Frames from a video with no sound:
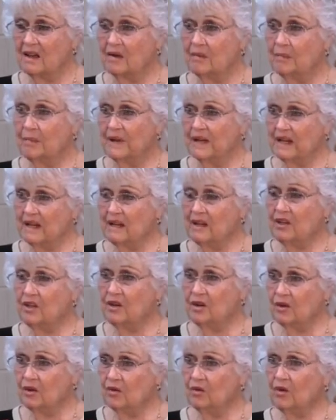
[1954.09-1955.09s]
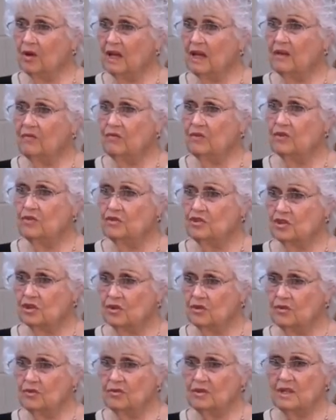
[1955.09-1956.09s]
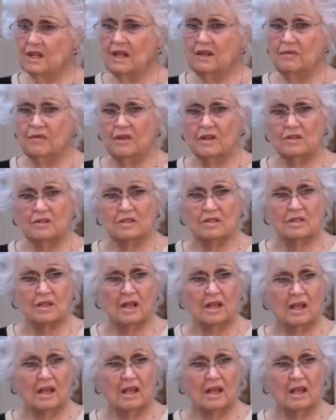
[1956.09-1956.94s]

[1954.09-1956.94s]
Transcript: But, you know, if you don't, if there's,